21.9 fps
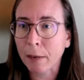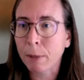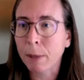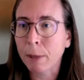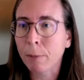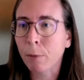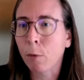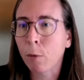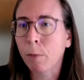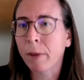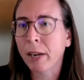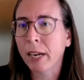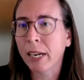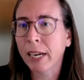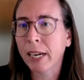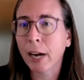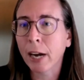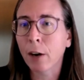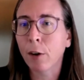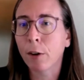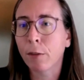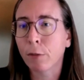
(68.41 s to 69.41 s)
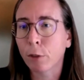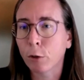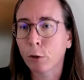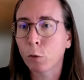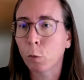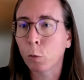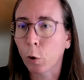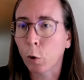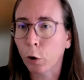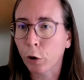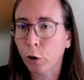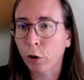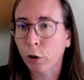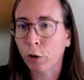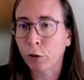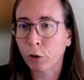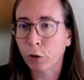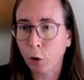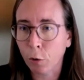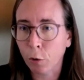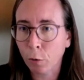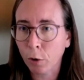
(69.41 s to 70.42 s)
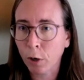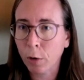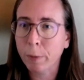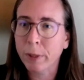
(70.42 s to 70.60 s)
People may care if those work or don't work,